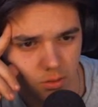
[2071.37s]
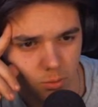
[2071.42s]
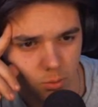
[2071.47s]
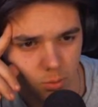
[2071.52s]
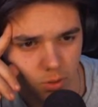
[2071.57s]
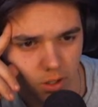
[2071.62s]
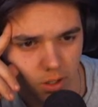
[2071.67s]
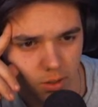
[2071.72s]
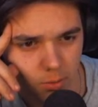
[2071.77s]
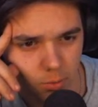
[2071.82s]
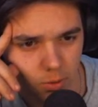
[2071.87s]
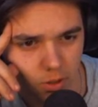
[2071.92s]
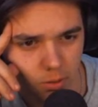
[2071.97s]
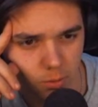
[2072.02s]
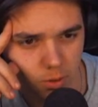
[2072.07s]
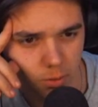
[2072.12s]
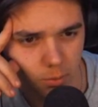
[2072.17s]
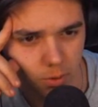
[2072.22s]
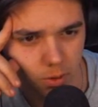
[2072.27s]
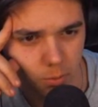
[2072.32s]
One,
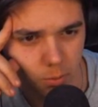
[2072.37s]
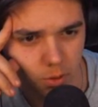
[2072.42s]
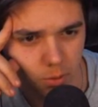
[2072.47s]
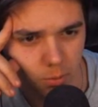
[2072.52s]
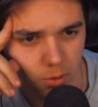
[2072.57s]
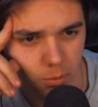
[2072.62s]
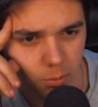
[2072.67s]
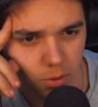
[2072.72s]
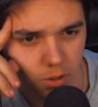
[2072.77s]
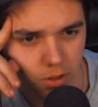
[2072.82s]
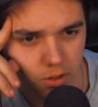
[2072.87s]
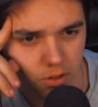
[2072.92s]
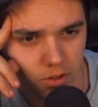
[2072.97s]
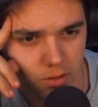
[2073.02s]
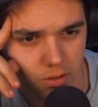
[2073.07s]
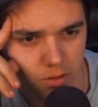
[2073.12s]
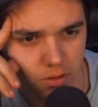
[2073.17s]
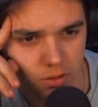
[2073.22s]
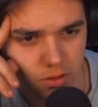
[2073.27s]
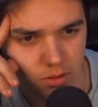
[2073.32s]
one, one, one, one, one, one
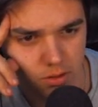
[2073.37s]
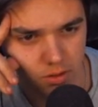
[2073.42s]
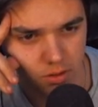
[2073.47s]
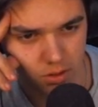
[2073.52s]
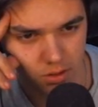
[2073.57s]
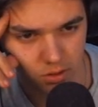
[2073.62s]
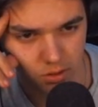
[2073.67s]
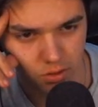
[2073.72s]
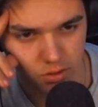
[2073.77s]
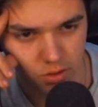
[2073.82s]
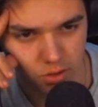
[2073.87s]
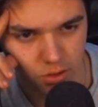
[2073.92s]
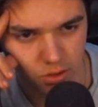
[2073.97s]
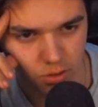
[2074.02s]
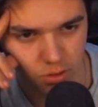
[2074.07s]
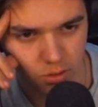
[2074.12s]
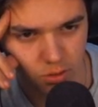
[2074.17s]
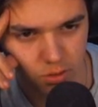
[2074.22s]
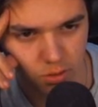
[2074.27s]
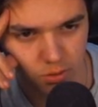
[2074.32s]

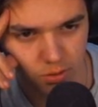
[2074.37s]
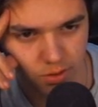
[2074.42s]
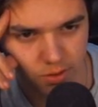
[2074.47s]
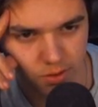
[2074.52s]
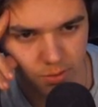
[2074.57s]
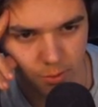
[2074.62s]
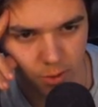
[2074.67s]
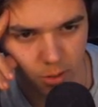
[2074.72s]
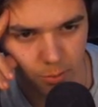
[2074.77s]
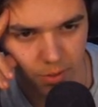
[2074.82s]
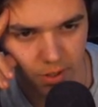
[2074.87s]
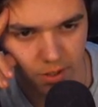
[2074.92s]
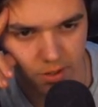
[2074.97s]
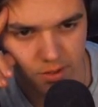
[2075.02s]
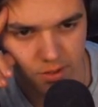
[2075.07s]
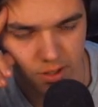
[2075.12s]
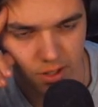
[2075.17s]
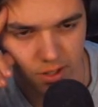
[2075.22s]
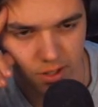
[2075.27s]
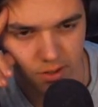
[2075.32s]
two. This all
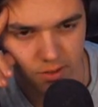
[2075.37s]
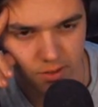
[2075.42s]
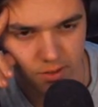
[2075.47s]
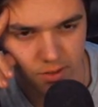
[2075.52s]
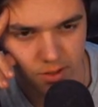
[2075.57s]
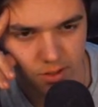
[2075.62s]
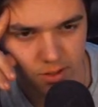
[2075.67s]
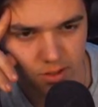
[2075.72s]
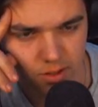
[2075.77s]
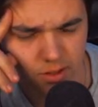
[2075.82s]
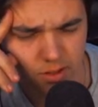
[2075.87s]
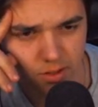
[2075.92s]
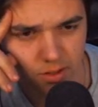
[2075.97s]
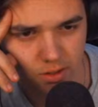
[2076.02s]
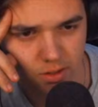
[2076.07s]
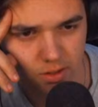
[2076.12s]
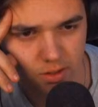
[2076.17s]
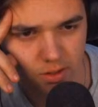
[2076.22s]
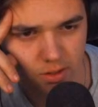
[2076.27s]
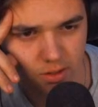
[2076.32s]
makes sense.
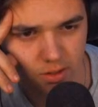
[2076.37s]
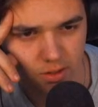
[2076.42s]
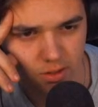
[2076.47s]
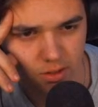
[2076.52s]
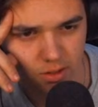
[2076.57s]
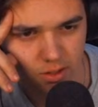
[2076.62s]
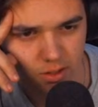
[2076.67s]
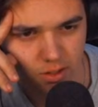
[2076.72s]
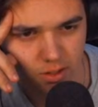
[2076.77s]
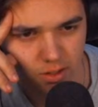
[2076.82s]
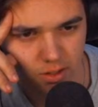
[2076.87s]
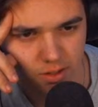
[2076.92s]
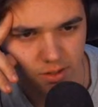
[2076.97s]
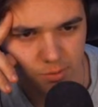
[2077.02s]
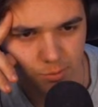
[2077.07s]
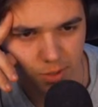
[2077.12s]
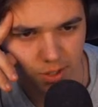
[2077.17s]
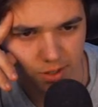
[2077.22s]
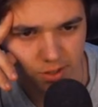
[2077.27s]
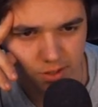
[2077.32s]

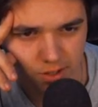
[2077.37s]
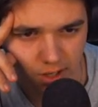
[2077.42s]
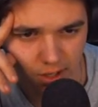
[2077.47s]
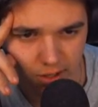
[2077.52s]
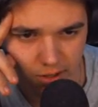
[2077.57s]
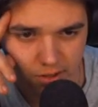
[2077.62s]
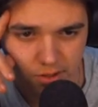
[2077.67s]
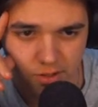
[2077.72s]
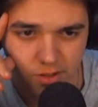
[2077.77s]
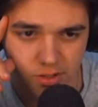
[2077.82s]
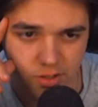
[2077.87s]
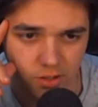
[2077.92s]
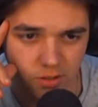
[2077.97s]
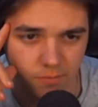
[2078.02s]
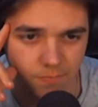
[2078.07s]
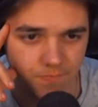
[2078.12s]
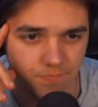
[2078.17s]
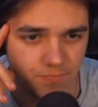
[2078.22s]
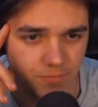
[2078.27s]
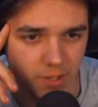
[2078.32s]
This makes sense.
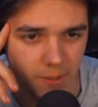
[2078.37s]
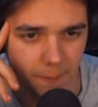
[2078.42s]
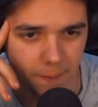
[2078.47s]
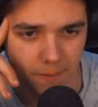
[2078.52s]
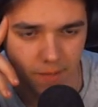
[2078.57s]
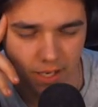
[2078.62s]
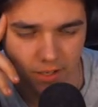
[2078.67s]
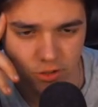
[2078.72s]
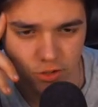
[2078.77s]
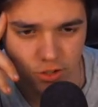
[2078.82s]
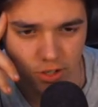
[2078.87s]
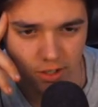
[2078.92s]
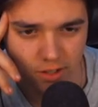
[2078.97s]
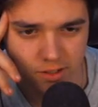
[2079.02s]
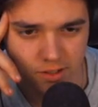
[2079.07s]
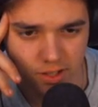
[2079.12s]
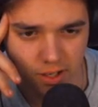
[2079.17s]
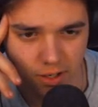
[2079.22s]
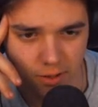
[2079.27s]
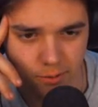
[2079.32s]
That
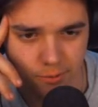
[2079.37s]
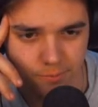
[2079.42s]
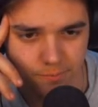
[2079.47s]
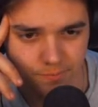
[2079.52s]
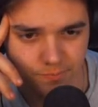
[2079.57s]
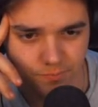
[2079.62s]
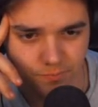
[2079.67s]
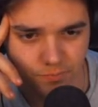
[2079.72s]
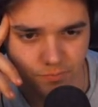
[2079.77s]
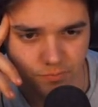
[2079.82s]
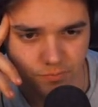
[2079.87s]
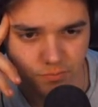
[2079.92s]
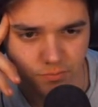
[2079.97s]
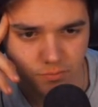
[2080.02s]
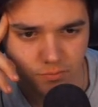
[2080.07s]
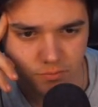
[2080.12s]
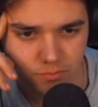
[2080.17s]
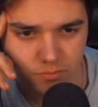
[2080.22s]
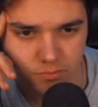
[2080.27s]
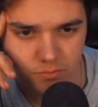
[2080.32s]
checks out.
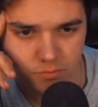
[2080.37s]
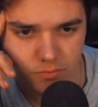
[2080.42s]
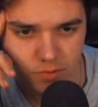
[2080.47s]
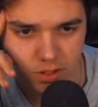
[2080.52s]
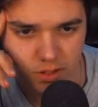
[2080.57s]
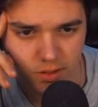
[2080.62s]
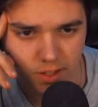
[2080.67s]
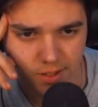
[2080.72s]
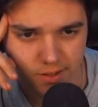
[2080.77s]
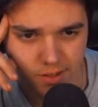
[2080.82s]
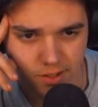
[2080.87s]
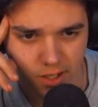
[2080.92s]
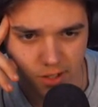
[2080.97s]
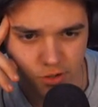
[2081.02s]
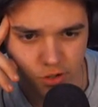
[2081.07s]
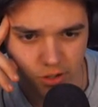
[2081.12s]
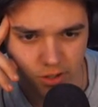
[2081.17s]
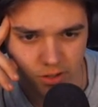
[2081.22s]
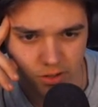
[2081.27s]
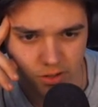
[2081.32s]
That's
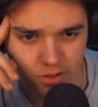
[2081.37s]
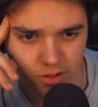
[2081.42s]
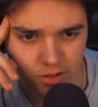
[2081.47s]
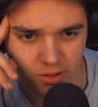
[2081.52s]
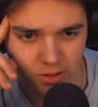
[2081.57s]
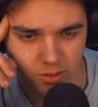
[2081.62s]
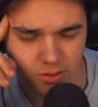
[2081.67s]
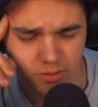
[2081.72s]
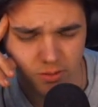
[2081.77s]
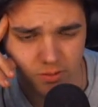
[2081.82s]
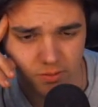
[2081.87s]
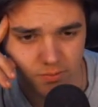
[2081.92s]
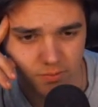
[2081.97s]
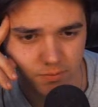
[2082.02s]
touching two.